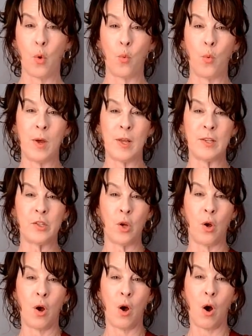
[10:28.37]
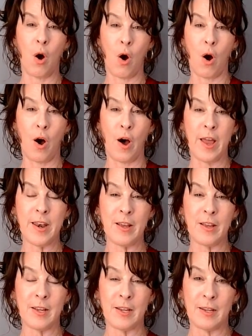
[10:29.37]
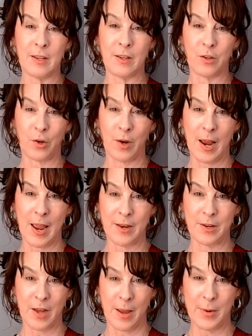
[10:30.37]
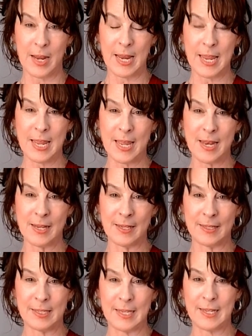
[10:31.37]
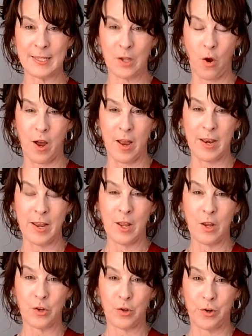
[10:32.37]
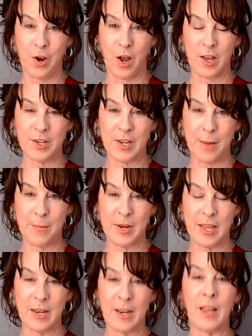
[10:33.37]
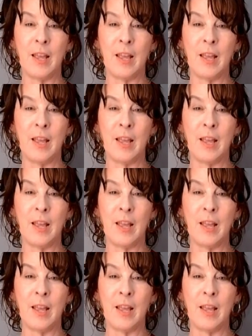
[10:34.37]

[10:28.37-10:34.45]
was on your dominant hand, sits on your non-dominant